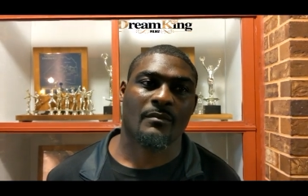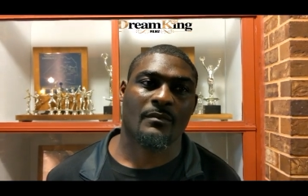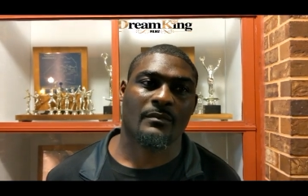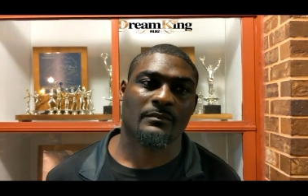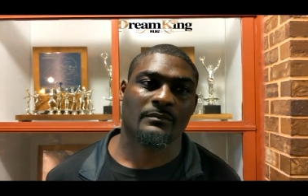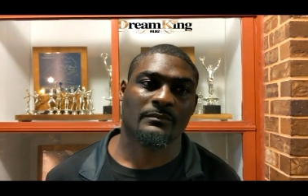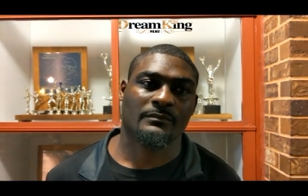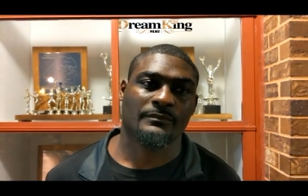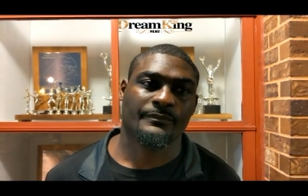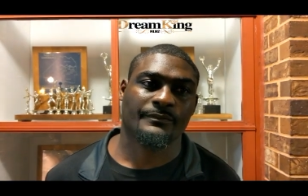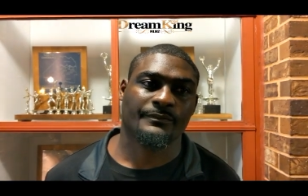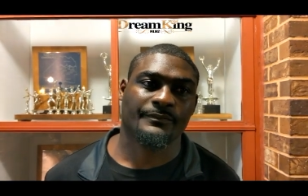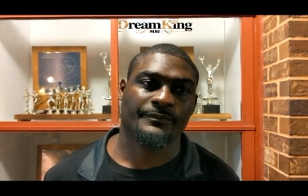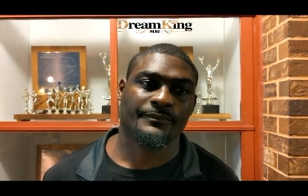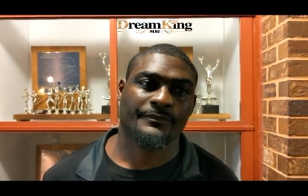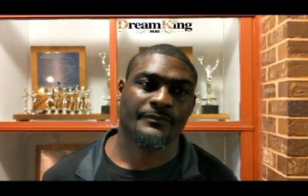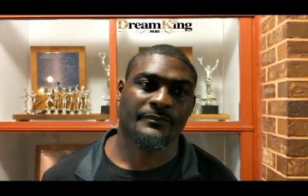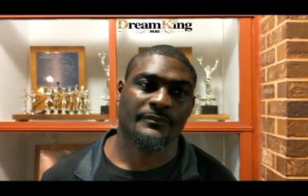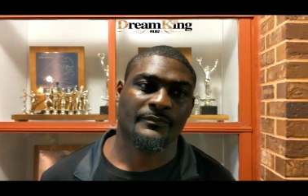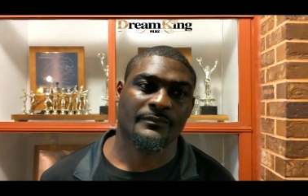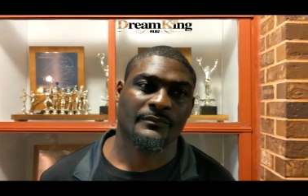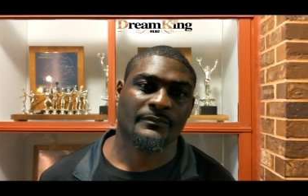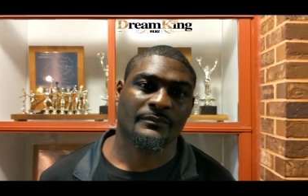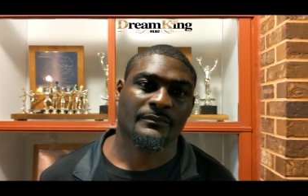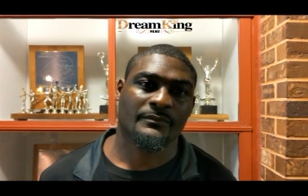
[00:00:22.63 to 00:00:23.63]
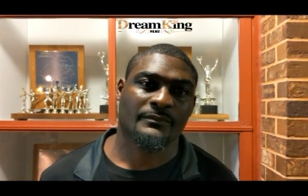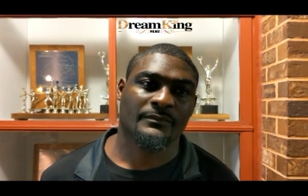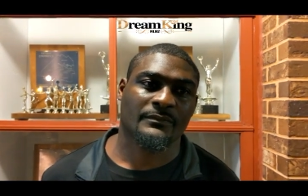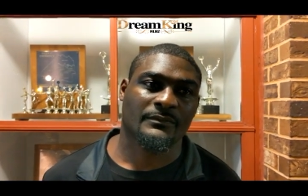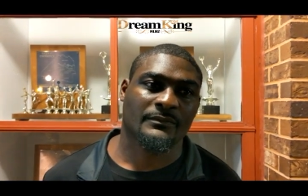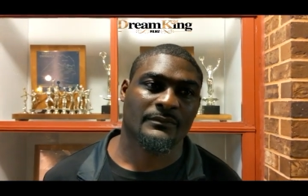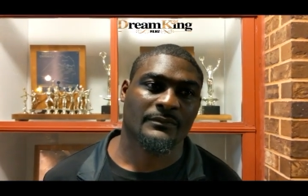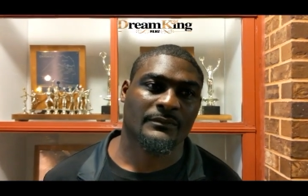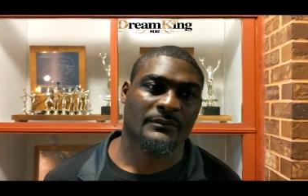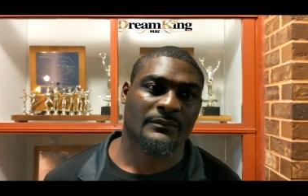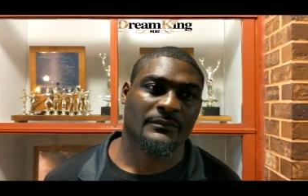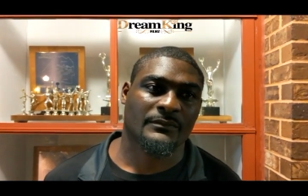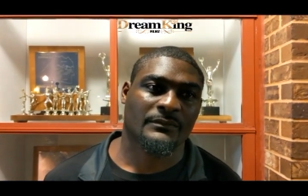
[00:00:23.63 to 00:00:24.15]
Real quick, Coach, just talk about
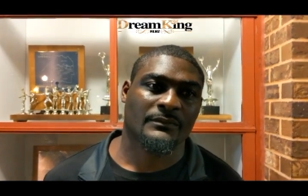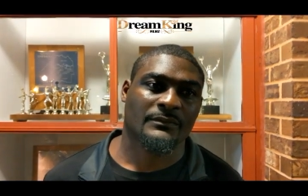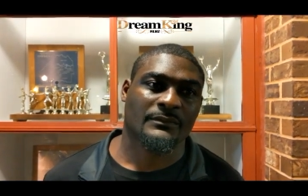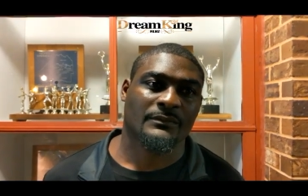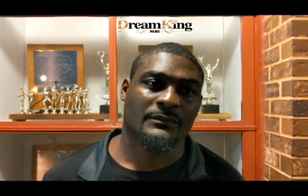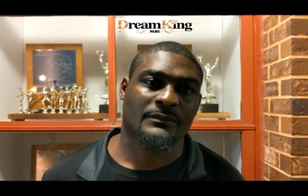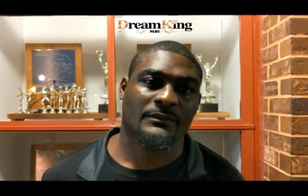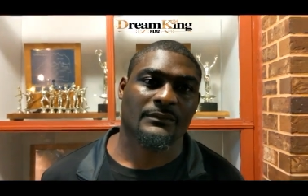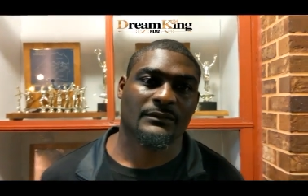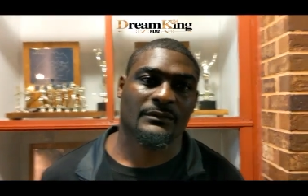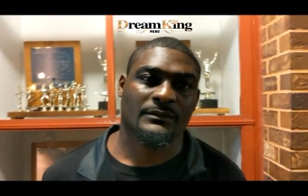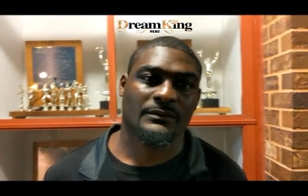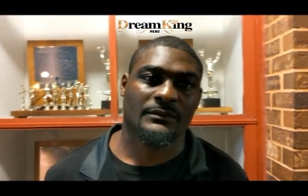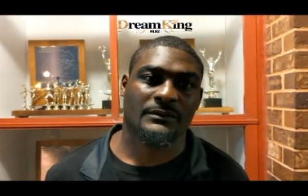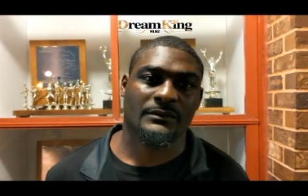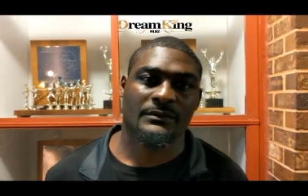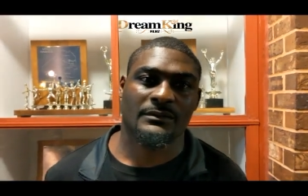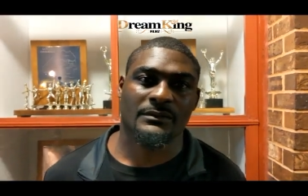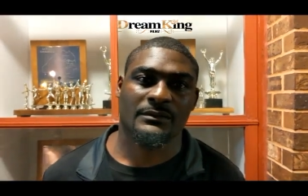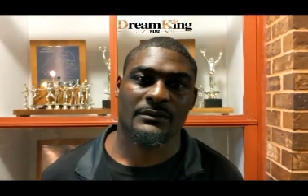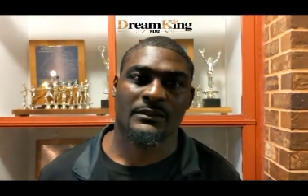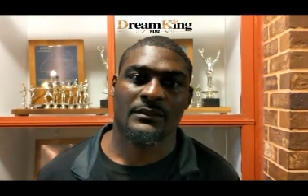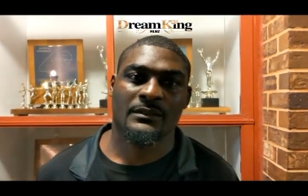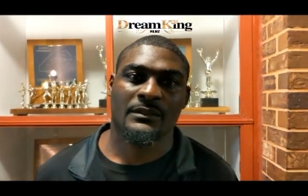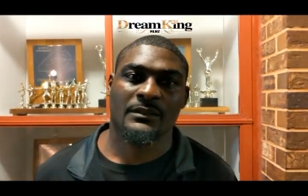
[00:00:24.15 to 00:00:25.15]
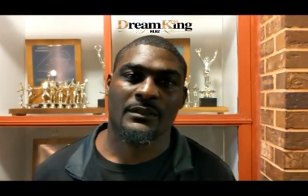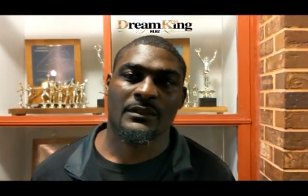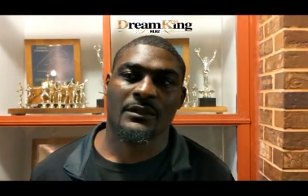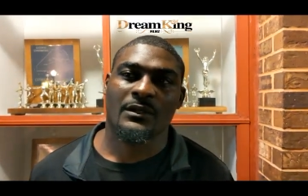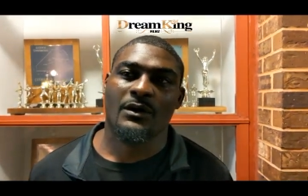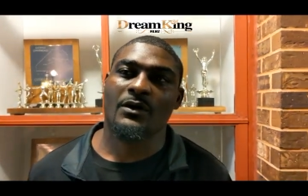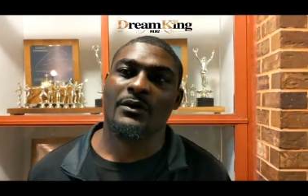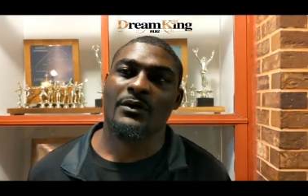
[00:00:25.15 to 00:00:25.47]
his production. How you feel like he did tonight?